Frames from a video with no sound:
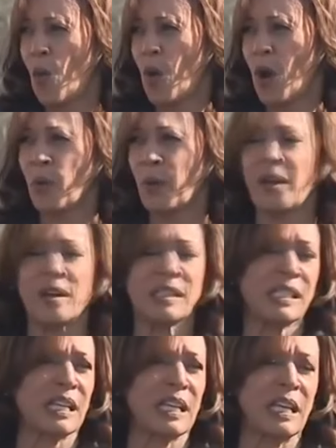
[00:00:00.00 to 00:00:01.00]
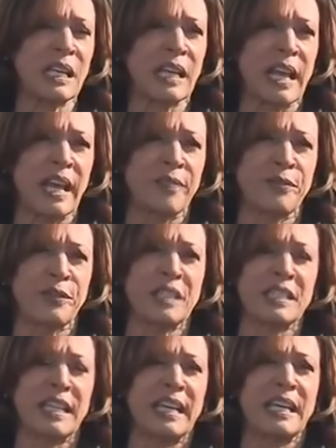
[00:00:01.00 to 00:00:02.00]
What we are seeing
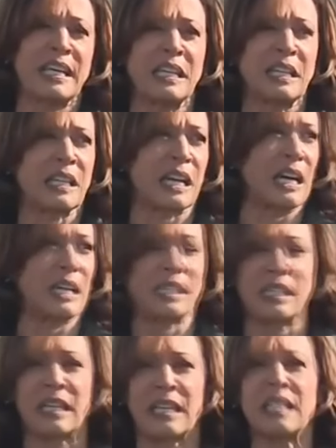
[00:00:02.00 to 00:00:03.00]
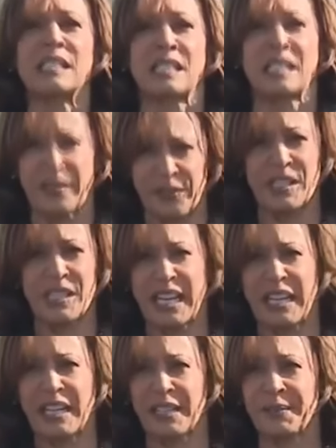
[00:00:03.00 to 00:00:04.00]
every day in Gaza is
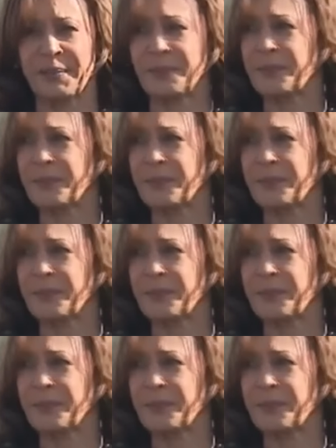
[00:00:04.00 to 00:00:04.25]
devastating.